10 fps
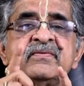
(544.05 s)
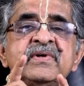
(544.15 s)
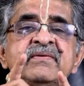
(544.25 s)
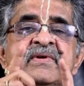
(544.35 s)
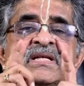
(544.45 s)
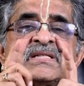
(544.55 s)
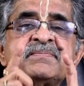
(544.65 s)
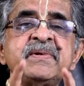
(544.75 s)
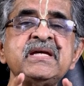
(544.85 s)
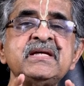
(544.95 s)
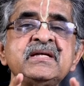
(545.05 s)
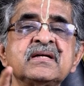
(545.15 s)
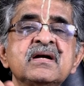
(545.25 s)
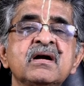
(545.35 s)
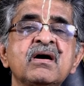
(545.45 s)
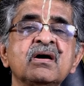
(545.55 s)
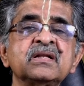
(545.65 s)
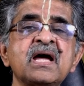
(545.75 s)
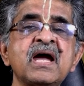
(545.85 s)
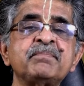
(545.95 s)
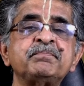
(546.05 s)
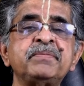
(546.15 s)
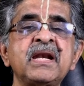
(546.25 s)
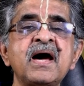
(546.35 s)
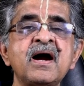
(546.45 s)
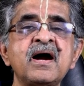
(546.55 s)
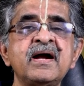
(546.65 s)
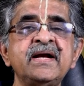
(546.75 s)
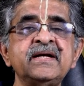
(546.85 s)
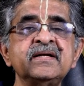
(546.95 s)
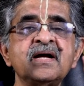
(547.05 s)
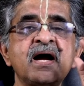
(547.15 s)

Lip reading: we will speak on applied